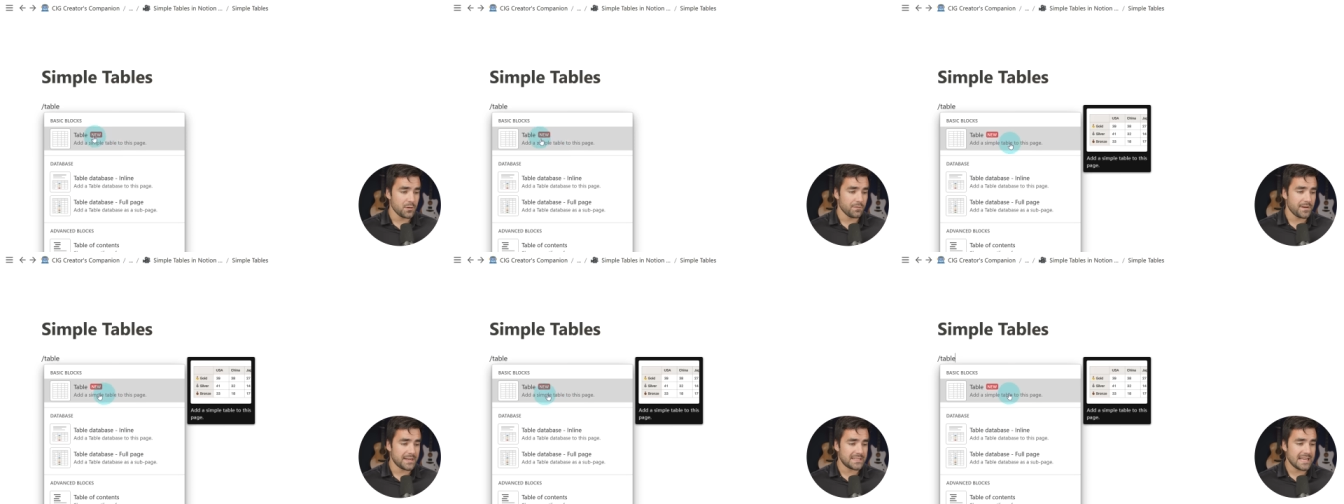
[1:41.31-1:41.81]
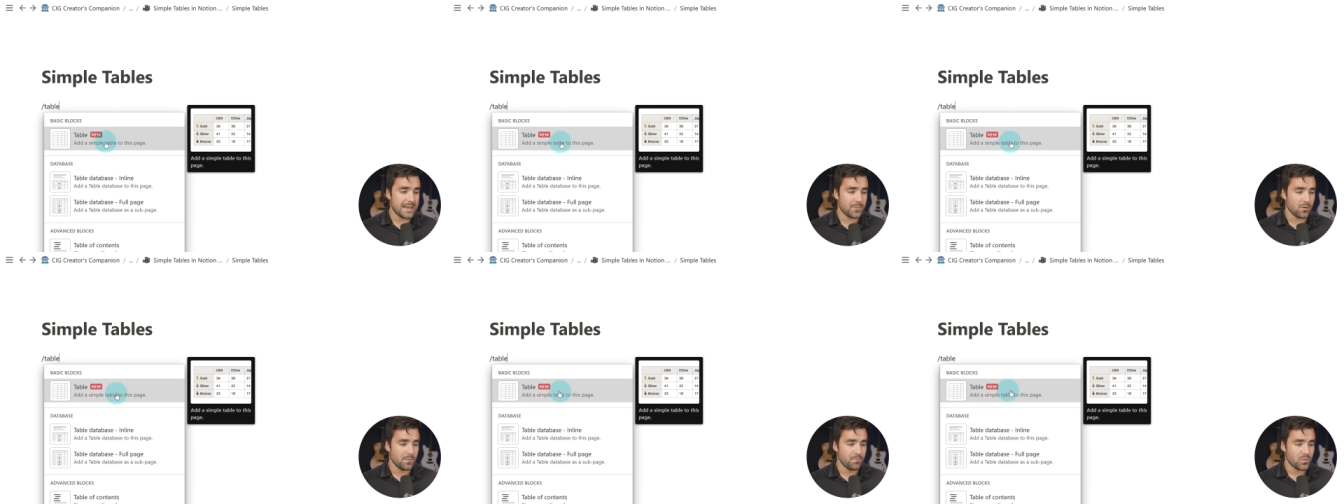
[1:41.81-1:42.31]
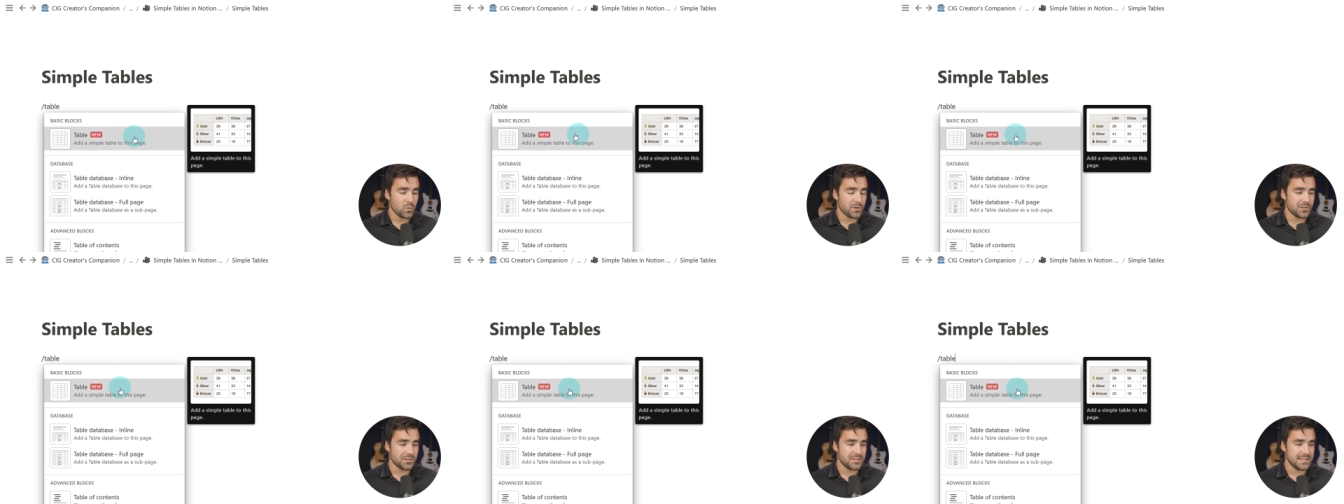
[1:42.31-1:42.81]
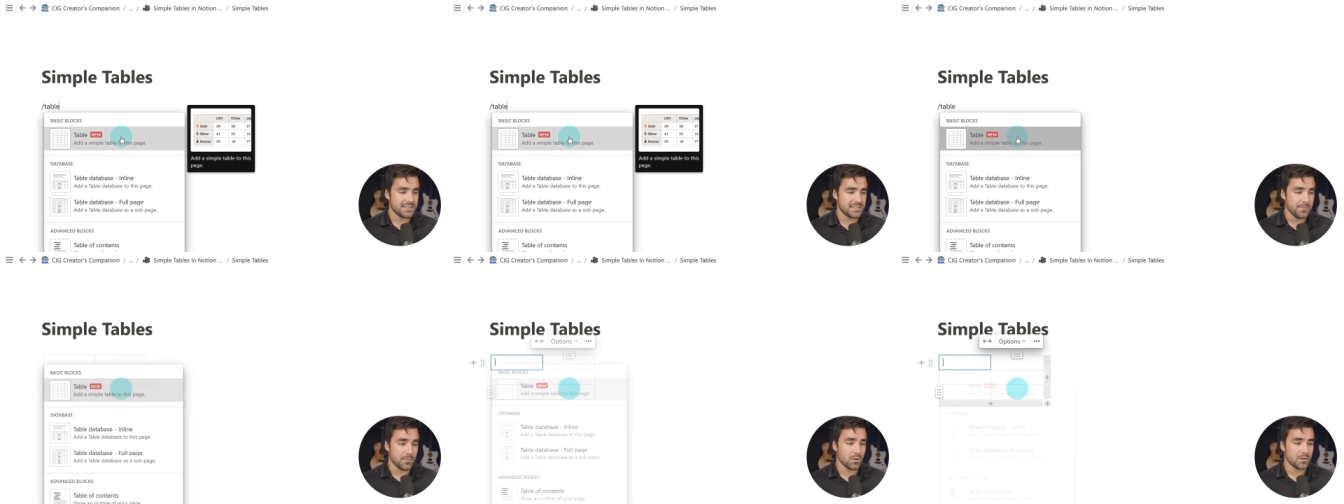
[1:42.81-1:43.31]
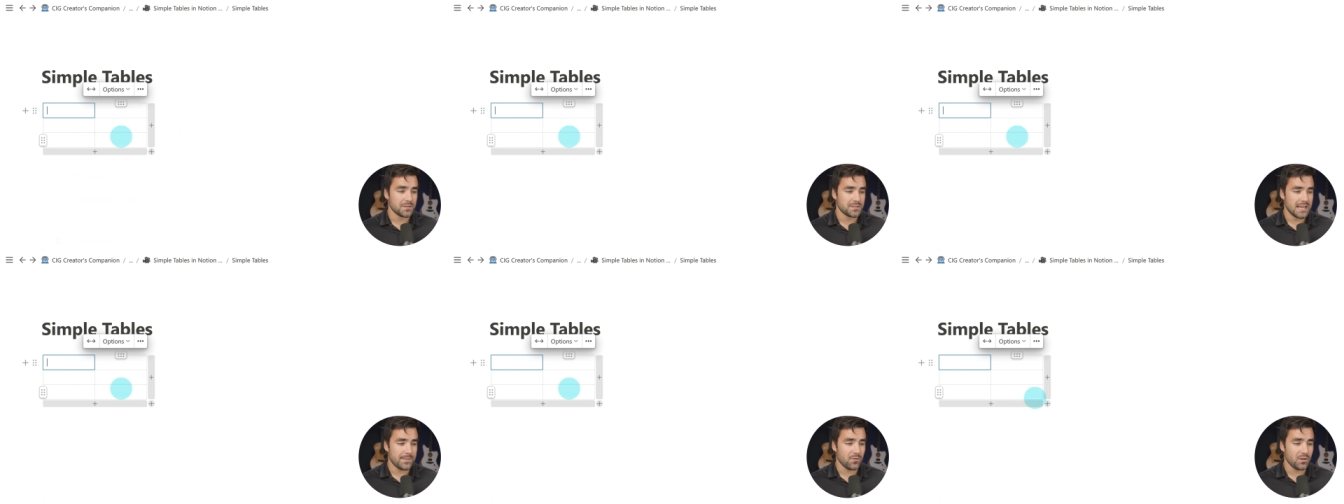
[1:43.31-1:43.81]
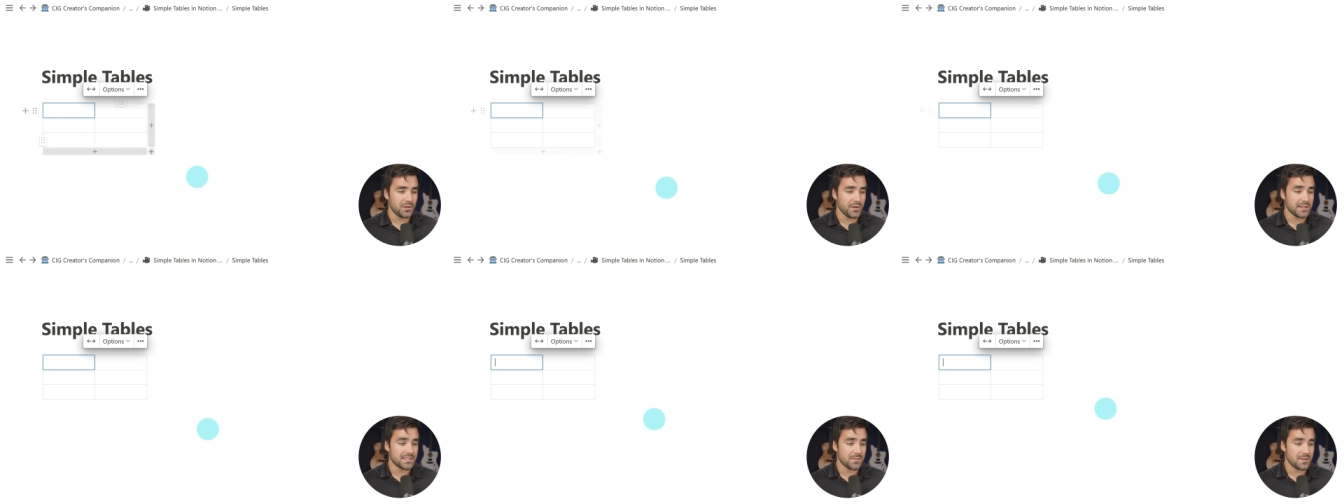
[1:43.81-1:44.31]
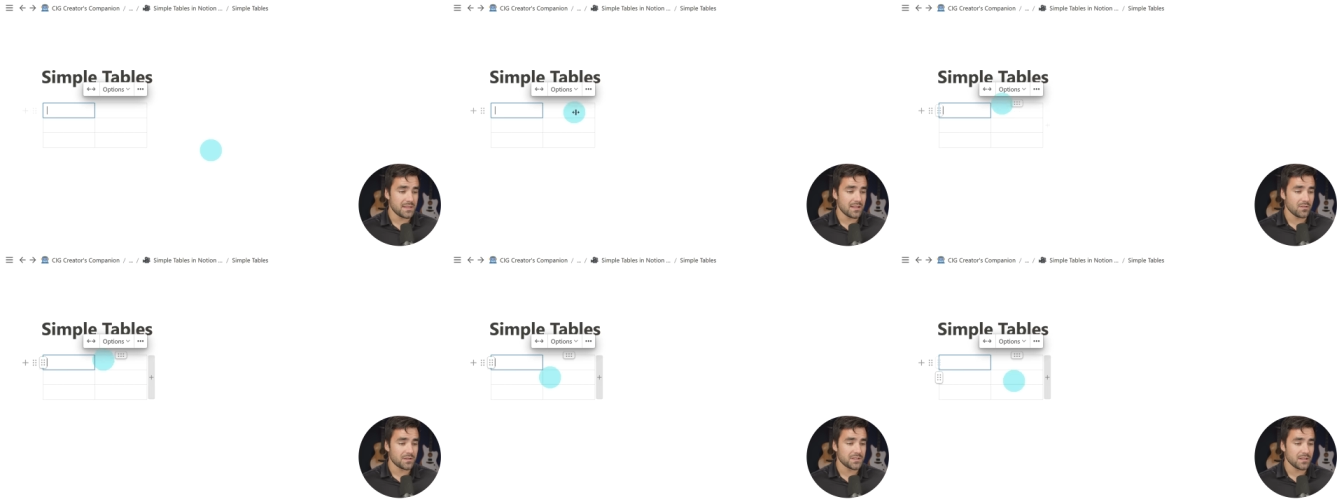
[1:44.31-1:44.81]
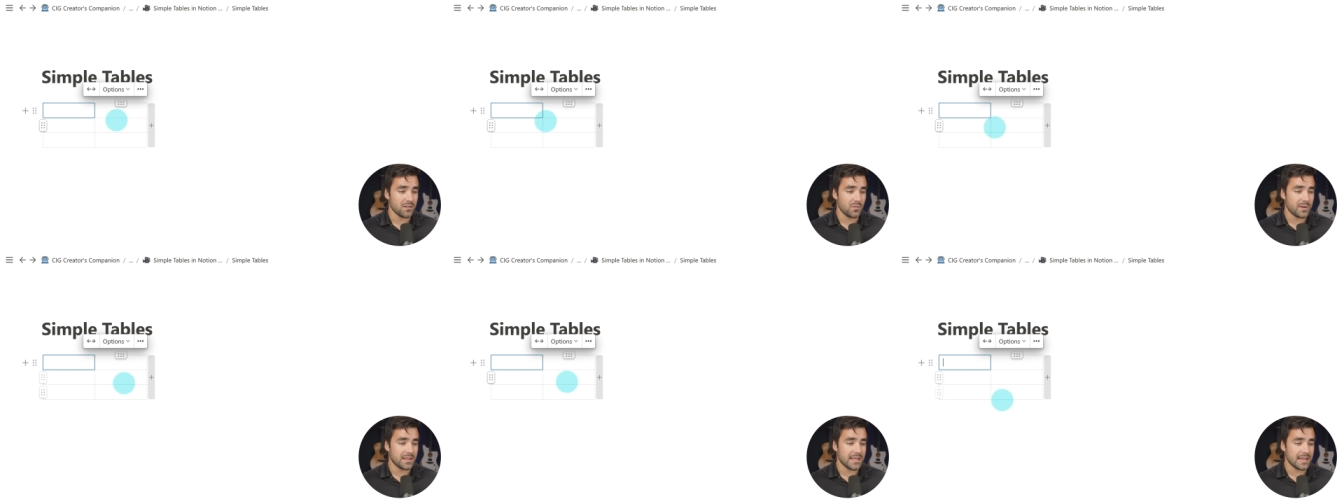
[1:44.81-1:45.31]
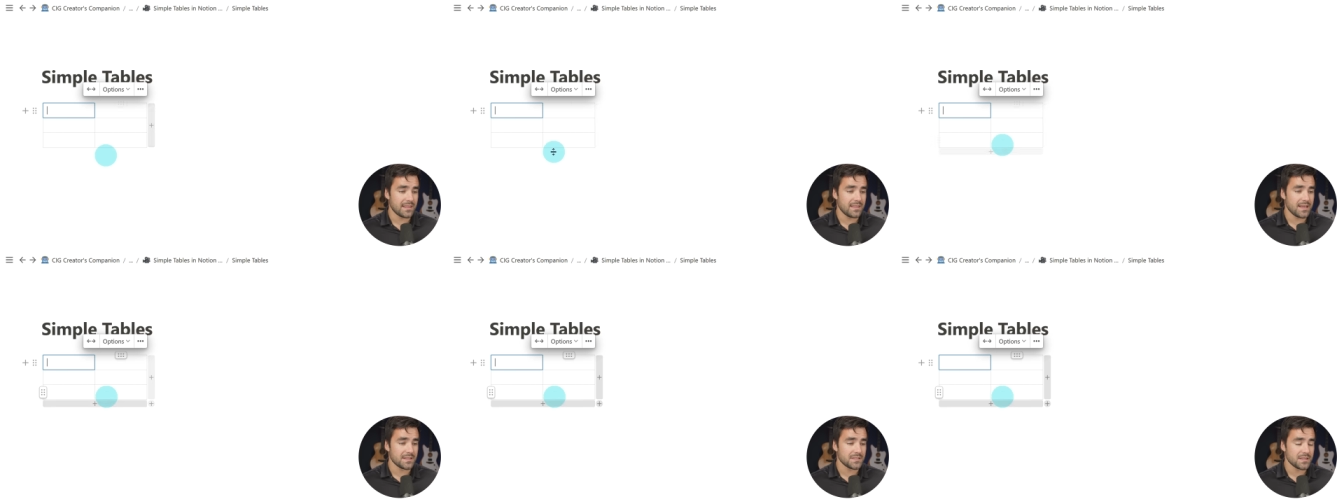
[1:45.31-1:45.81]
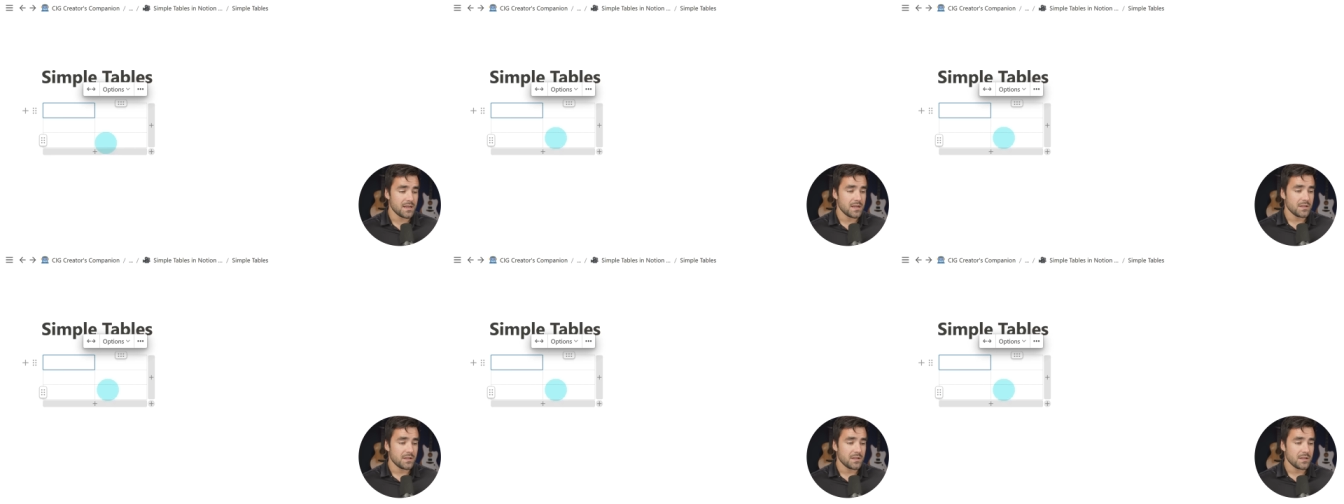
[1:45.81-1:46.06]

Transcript: and you will find table, which is the simple table. And you get something that looks a little bit like this.